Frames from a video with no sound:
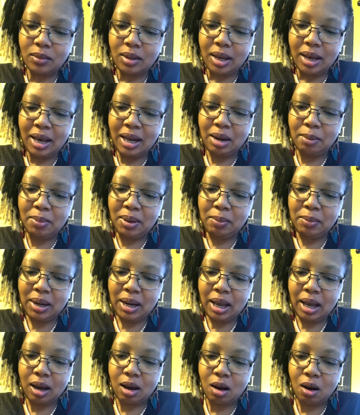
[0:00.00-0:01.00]
And
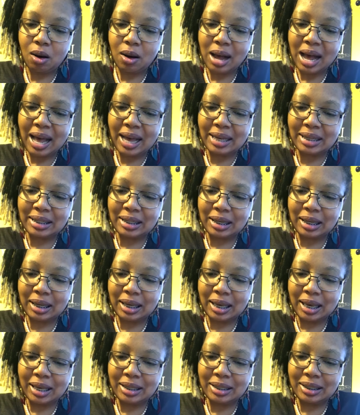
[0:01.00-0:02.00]
Abimelech called Isaac
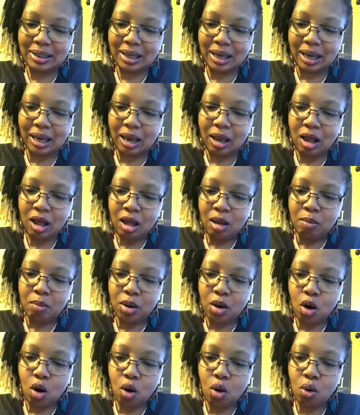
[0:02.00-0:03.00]
and said,
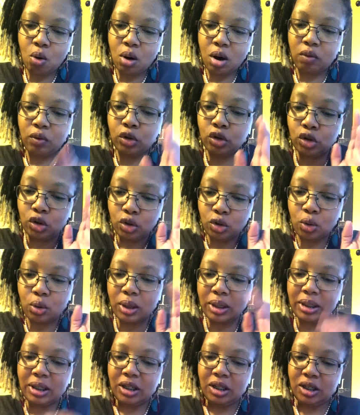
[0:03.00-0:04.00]
Behold, of a
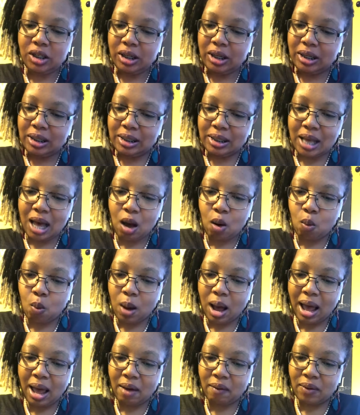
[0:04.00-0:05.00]
surety she is thy
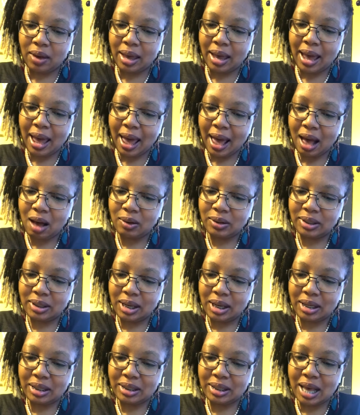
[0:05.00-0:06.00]
wife, and how
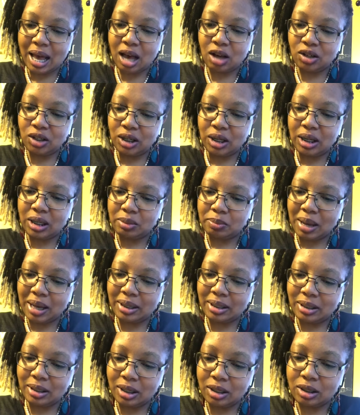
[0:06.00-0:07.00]
sayest thou she is my
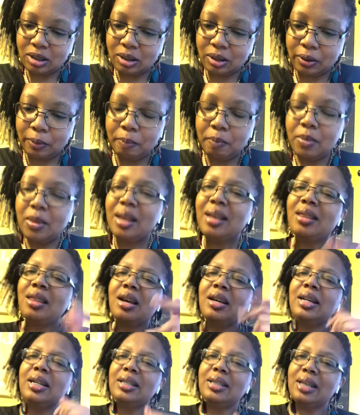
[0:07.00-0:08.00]
sister?
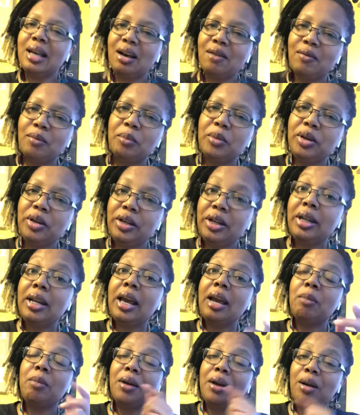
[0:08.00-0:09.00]
Doesn't it sound familiar? Then
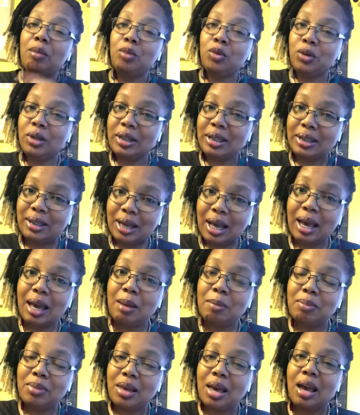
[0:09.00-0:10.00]
Abraham do the same
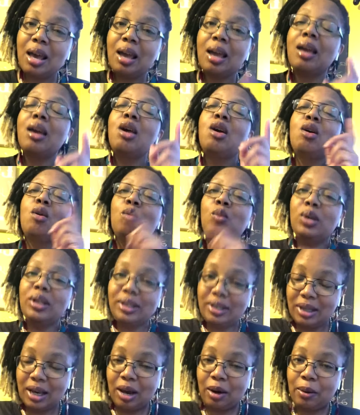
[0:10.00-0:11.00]
thing with
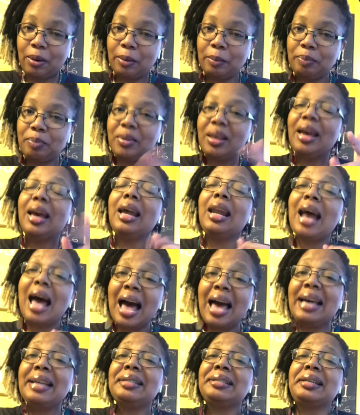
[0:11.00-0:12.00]
Sarah, and
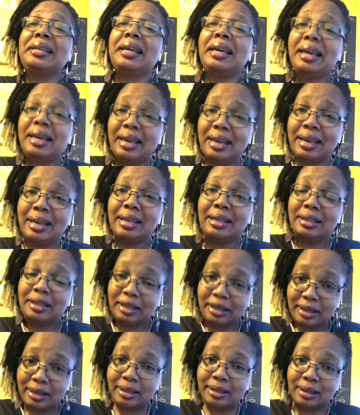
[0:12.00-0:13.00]
Isaac is
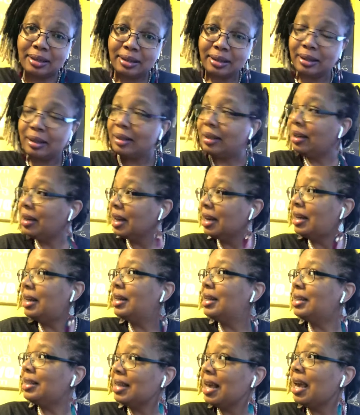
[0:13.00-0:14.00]
his son. They did the
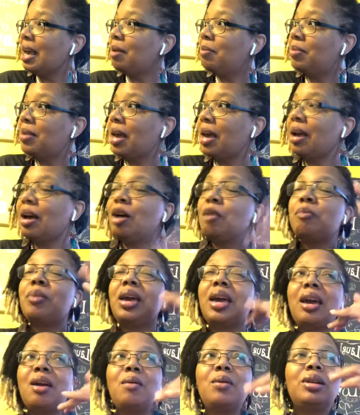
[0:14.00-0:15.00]
same thing.
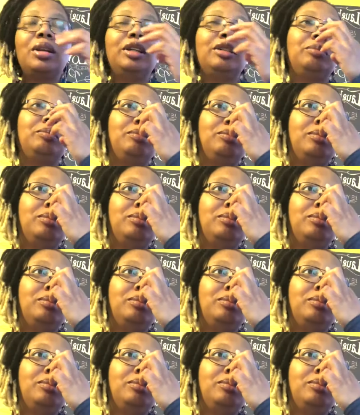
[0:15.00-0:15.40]
Apparently,